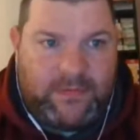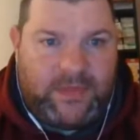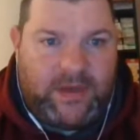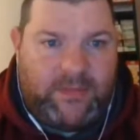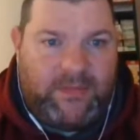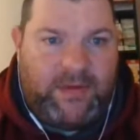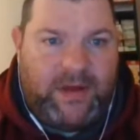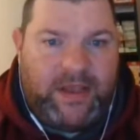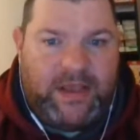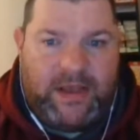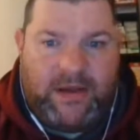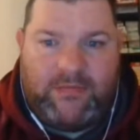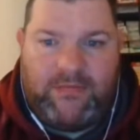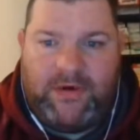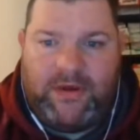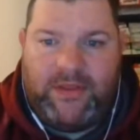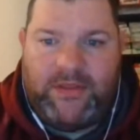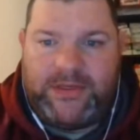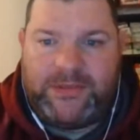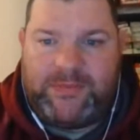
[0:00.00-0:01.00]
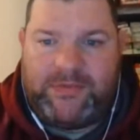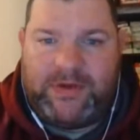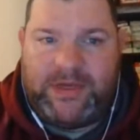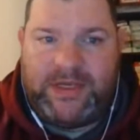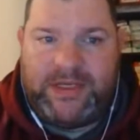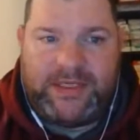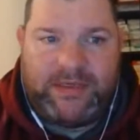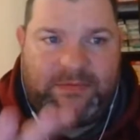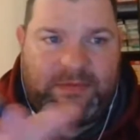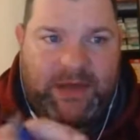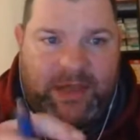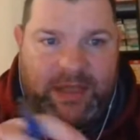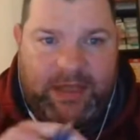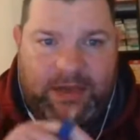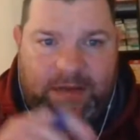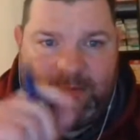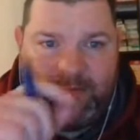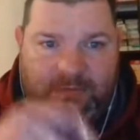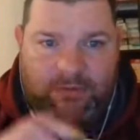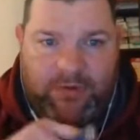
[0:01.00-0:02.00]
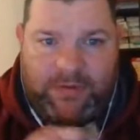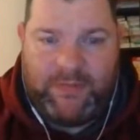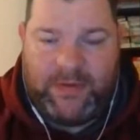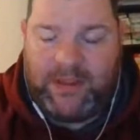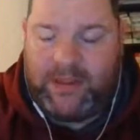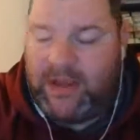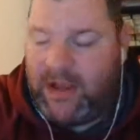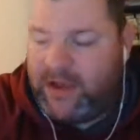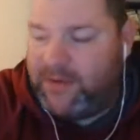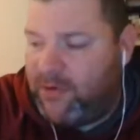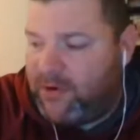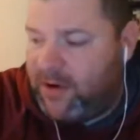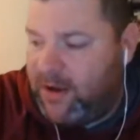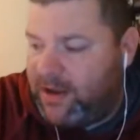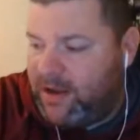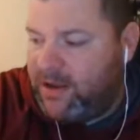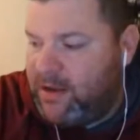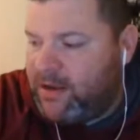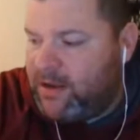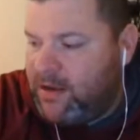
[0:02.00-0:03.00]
of my brother's place in my with my library.